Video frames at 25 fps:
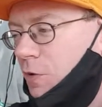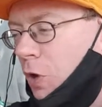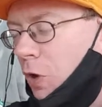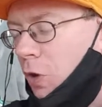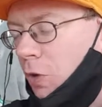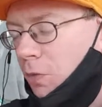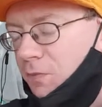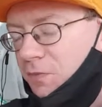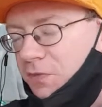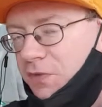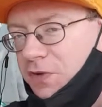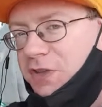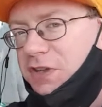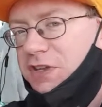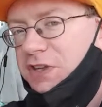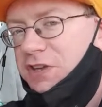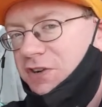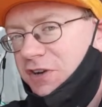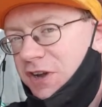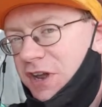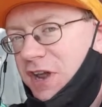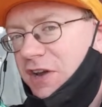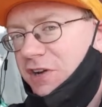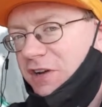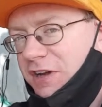hopefully
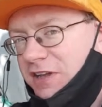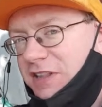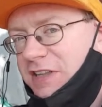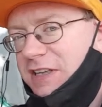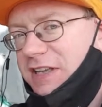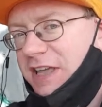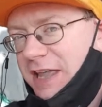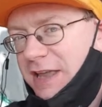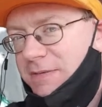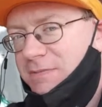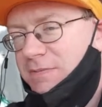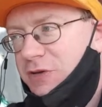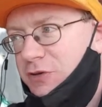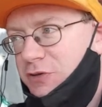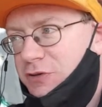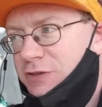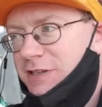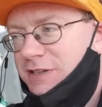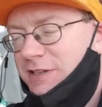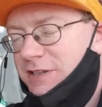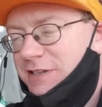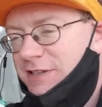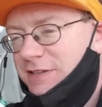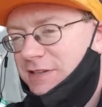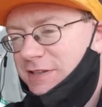you're hearing the game
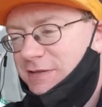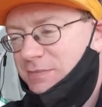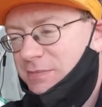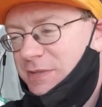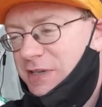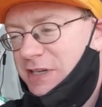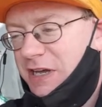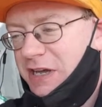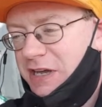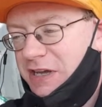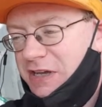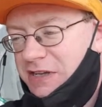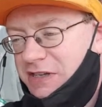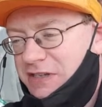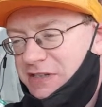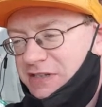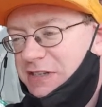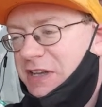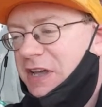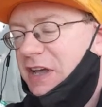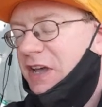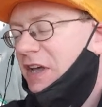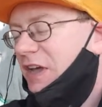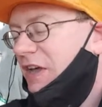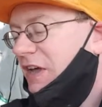music
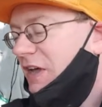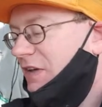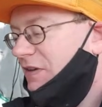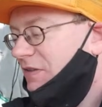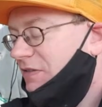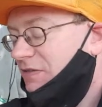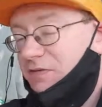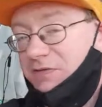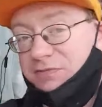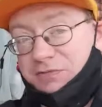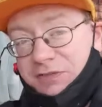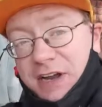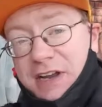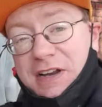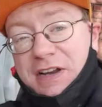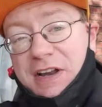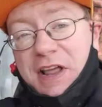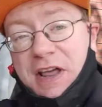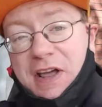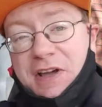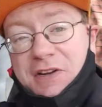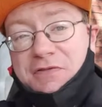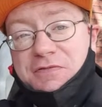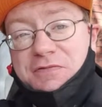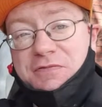because right
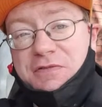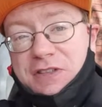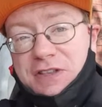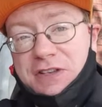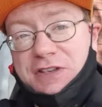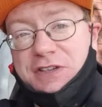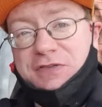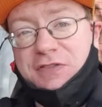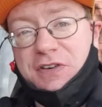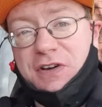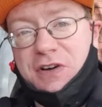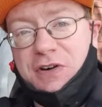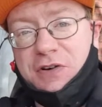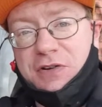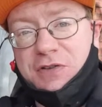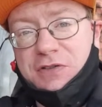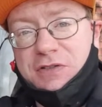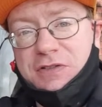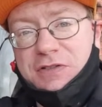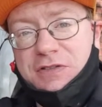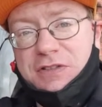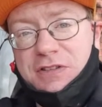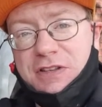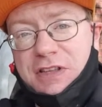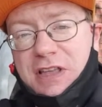now this
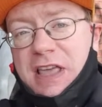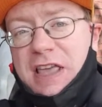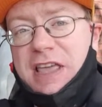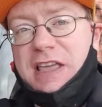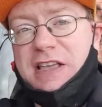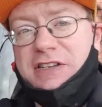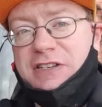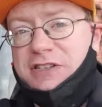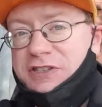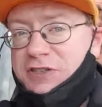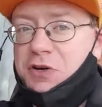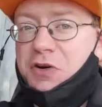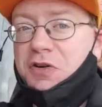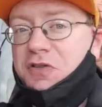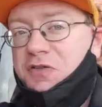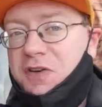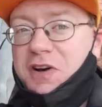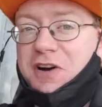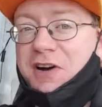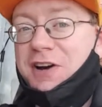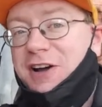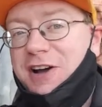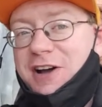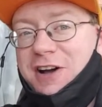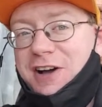phone is so
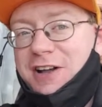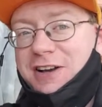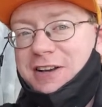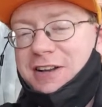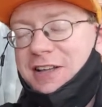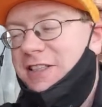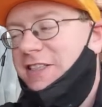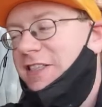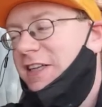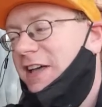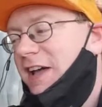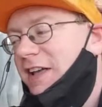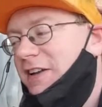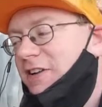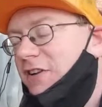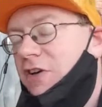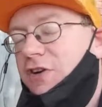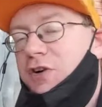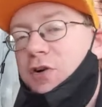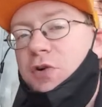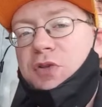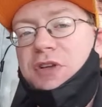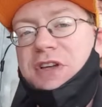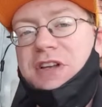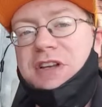far gone that
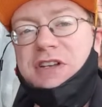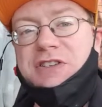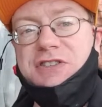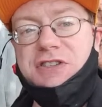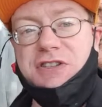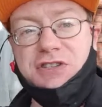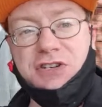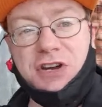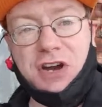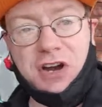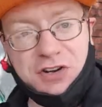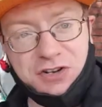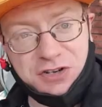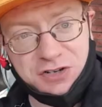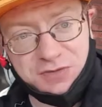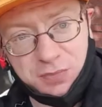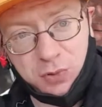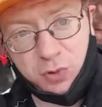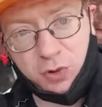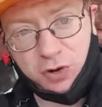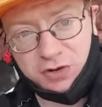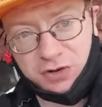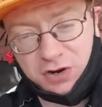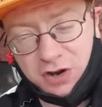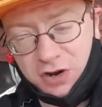not only does the charging
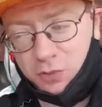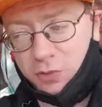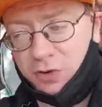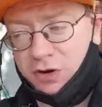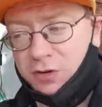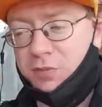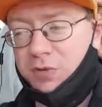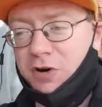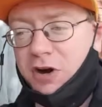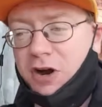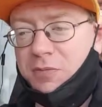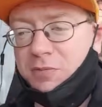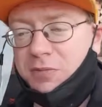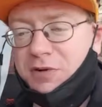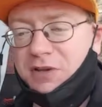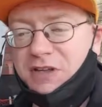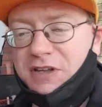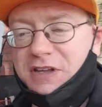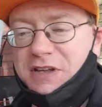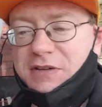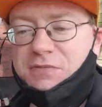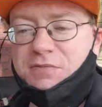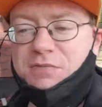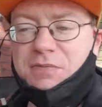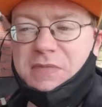port not work
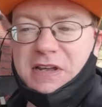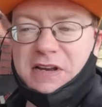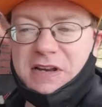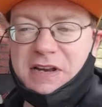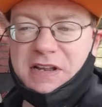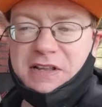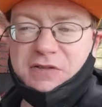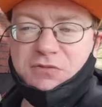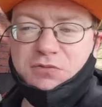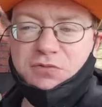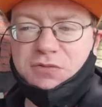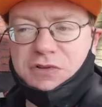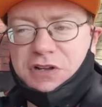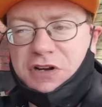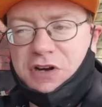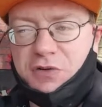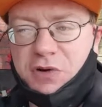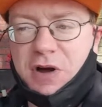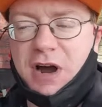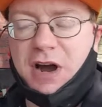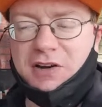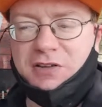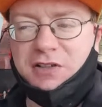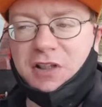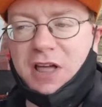properly, meaning you know
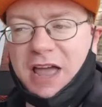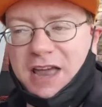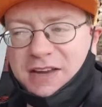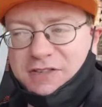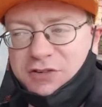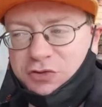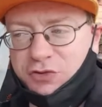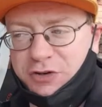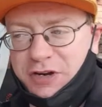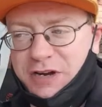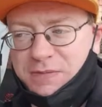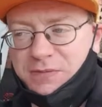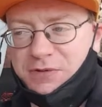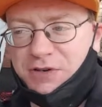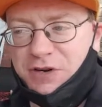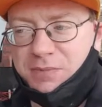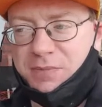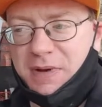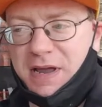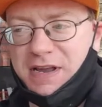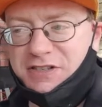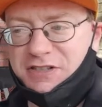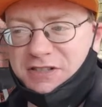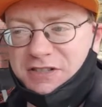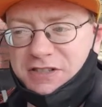our live streams are
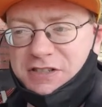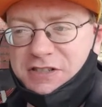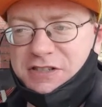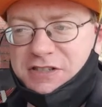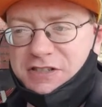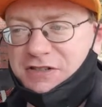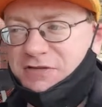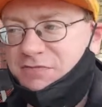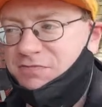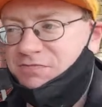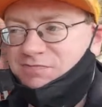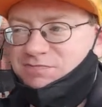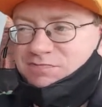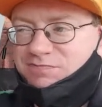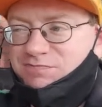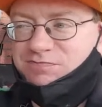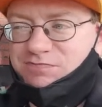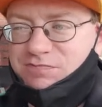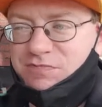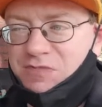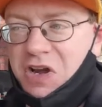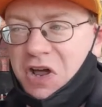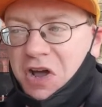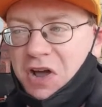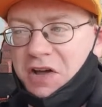basically just
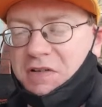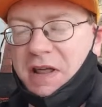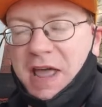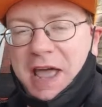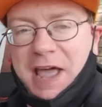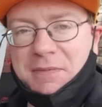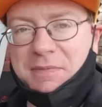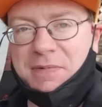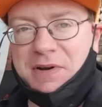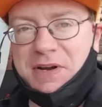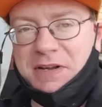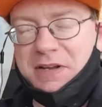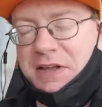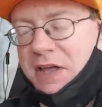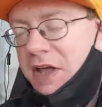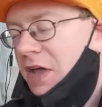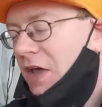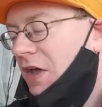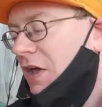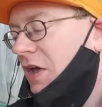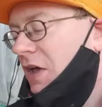not happening.